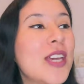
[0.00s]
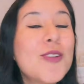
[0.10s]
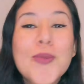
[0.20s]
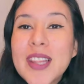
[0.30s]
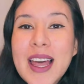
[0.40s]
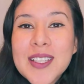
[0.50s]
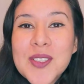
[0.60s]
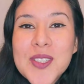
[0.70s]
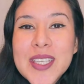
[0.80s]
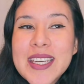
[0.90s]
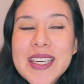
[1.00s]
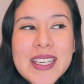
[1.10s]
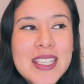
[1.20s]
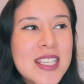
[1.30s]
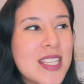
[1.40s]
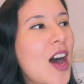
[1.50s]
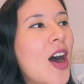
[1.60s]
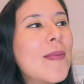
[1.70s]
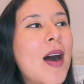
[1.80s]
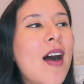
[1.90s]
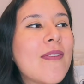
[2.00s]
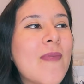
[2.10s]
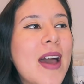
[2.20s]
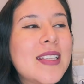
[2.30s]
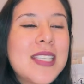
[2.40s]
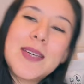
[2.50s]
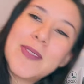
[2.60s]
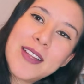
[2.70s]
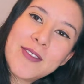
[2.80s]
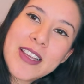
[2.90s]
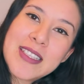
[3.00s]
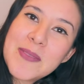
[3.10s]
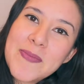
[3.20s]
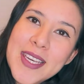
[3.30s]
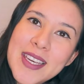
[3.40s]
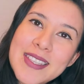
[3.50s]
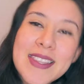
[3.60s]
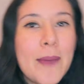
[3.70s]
if you would like to see some of my tea blend recipes,